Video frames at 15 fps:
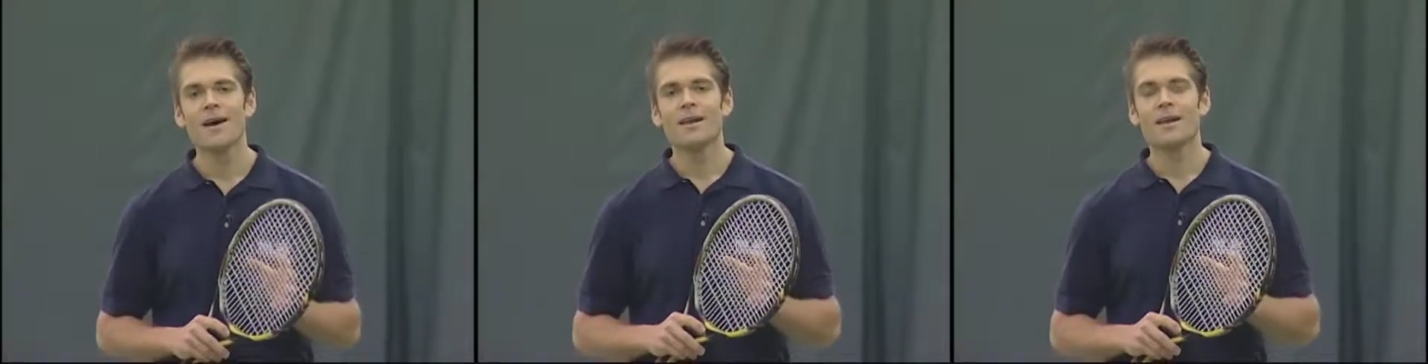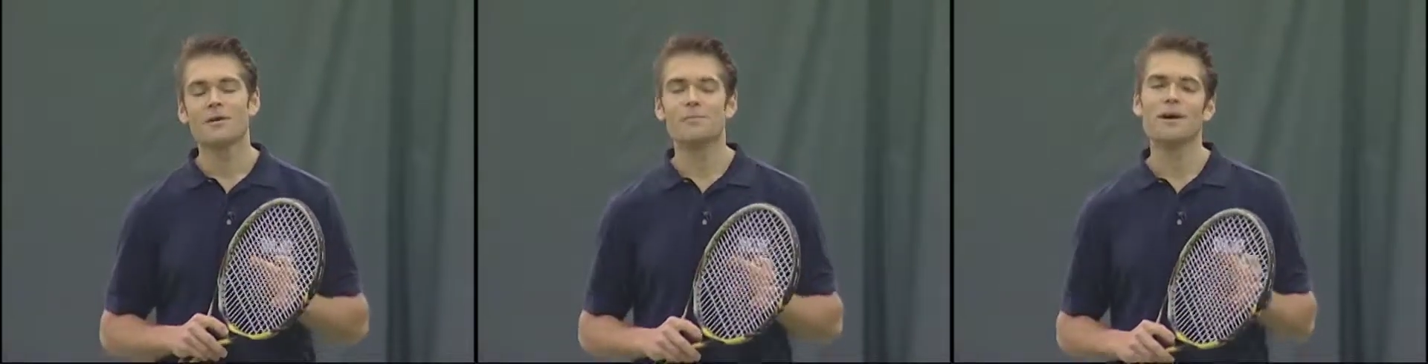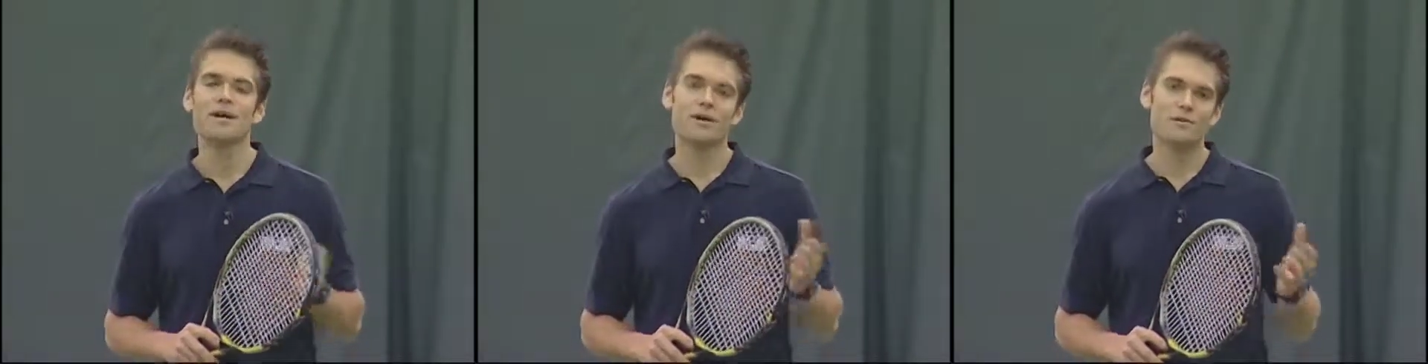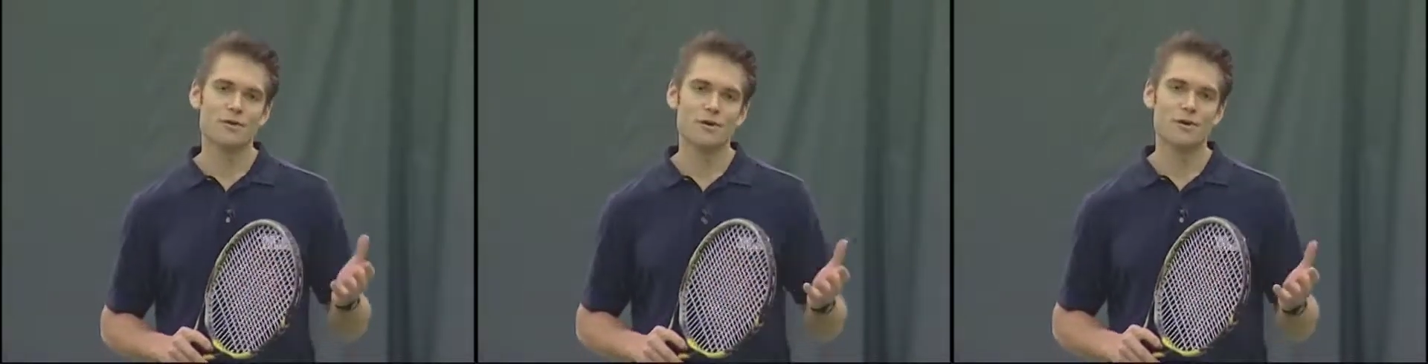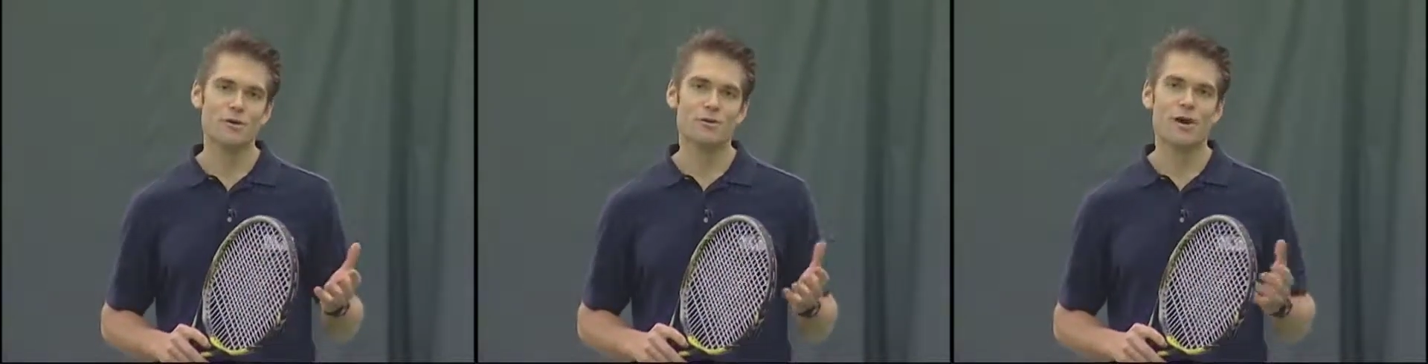Like many of
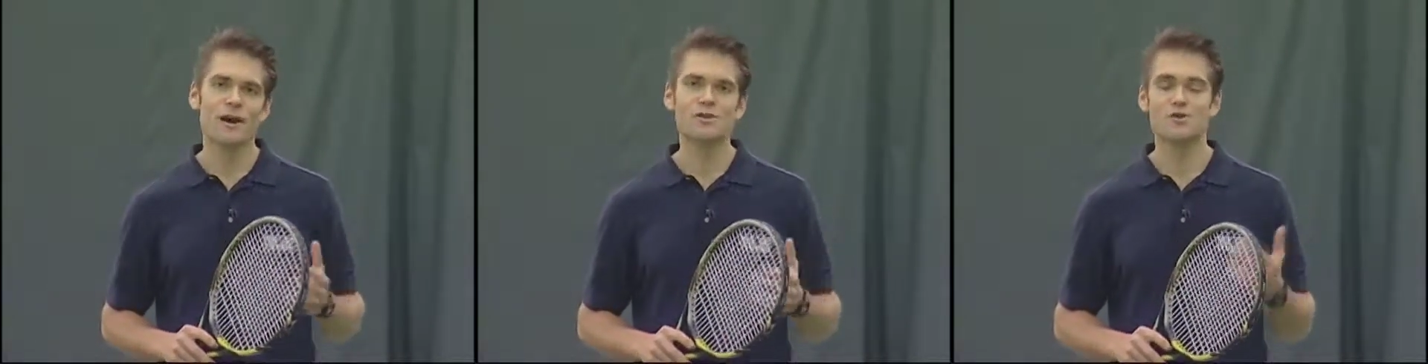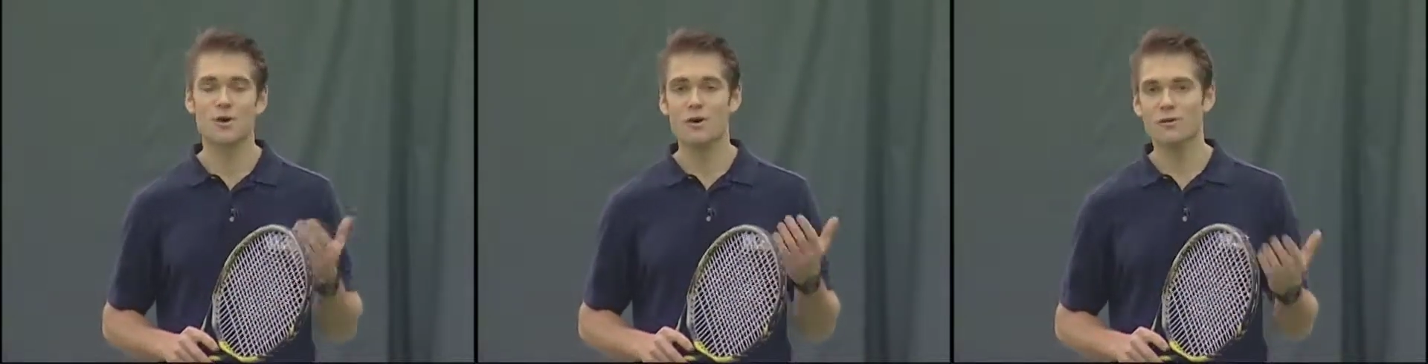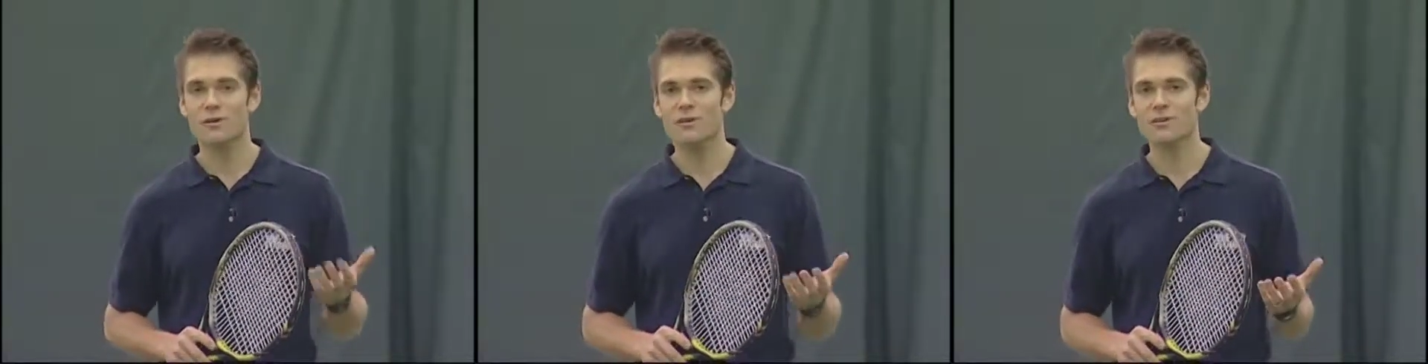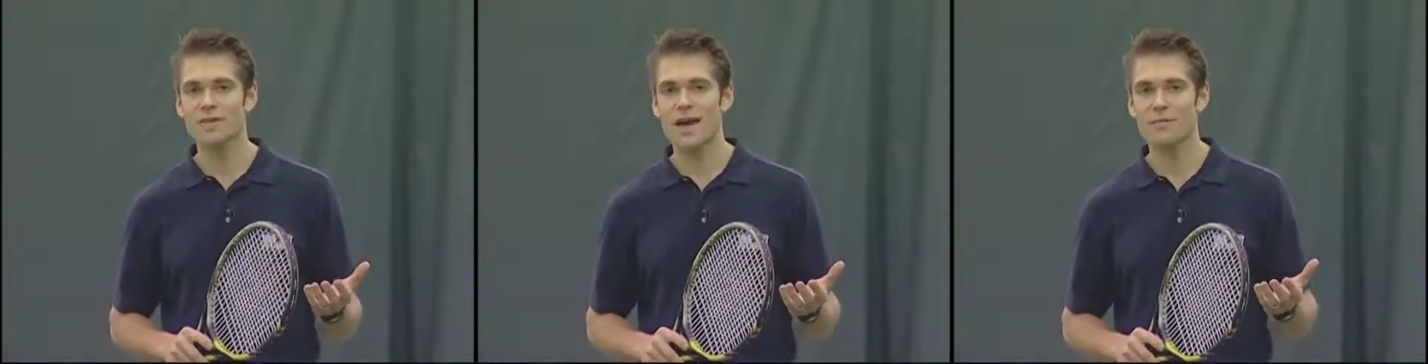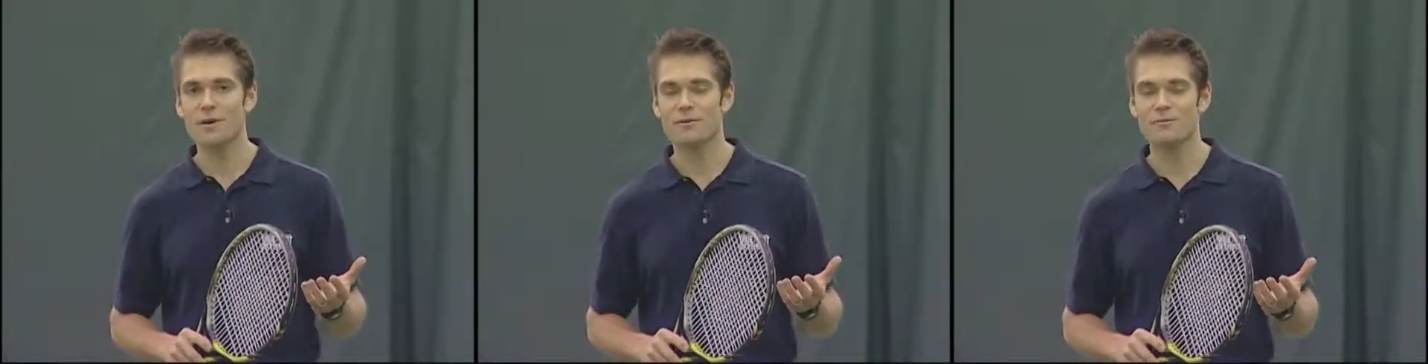you, I started this
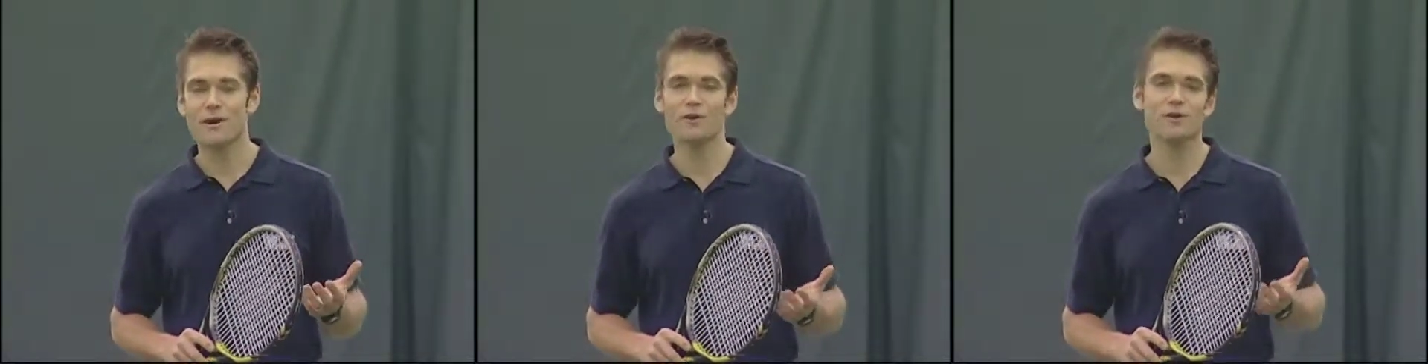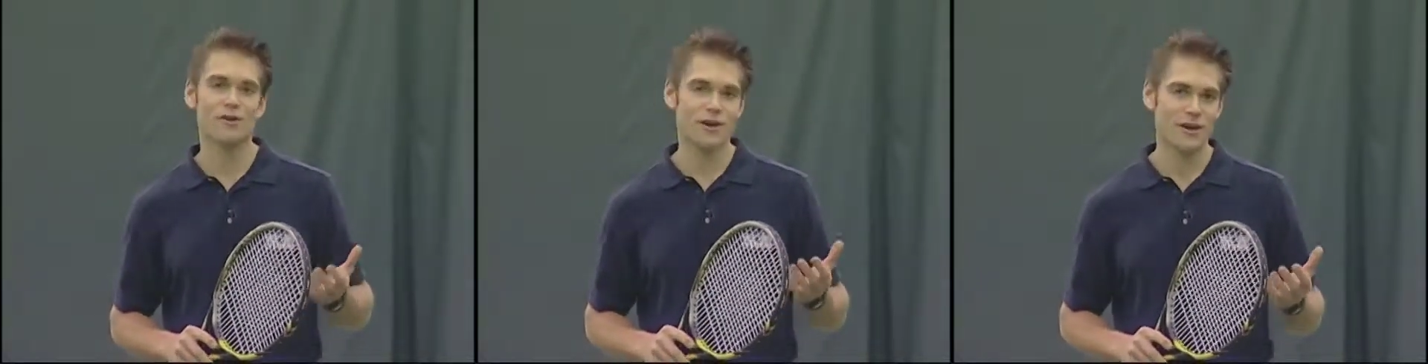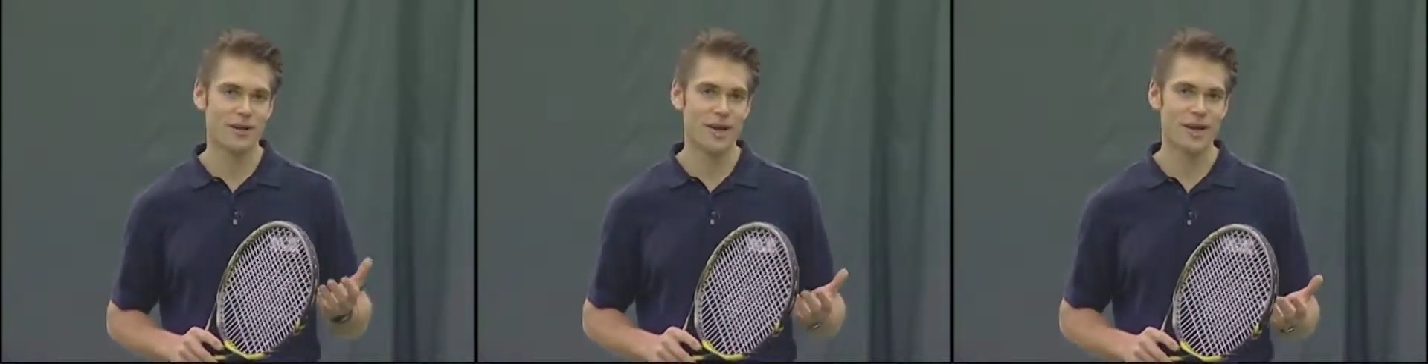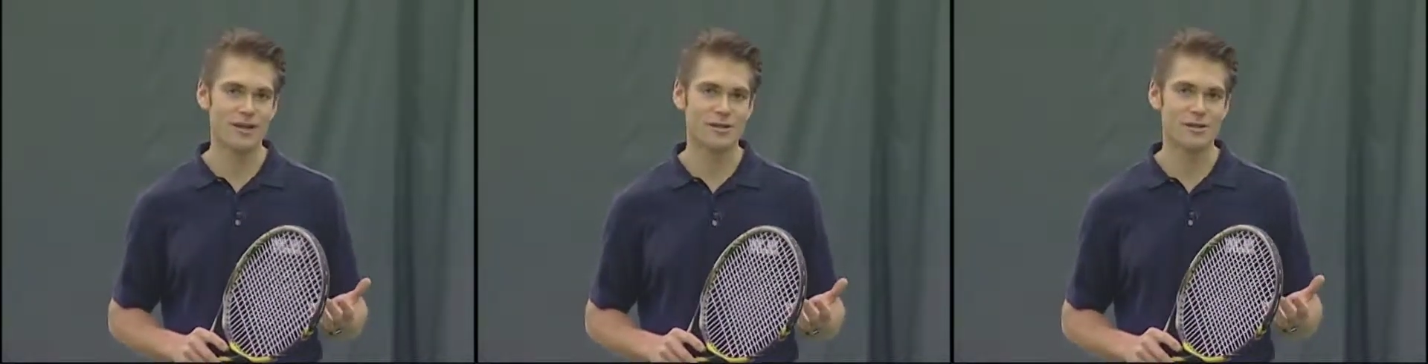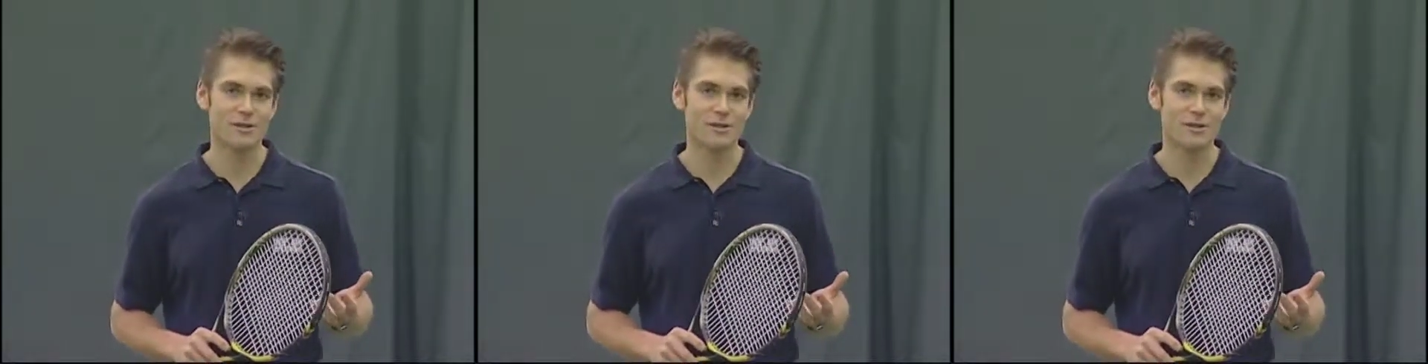game at a very young age.